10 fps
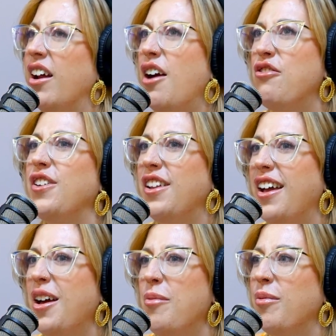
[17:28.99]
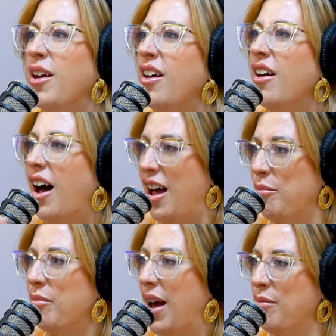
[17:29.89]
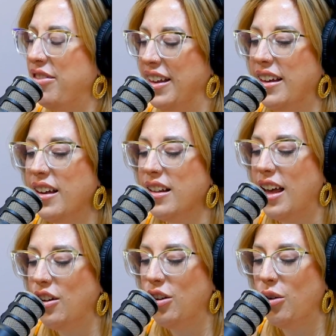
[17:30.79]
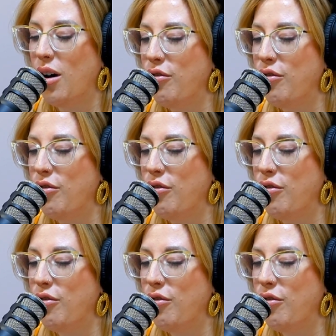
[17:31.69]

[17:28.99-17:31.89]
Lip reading: and I feel like I'm thinking like you.